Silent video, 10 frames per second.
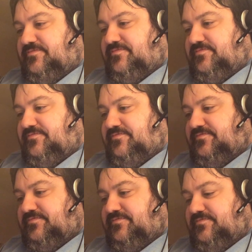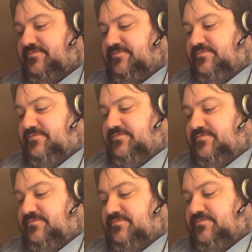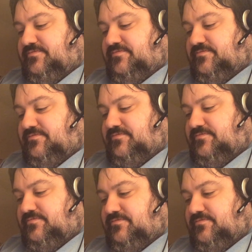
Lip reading: (no one is talking)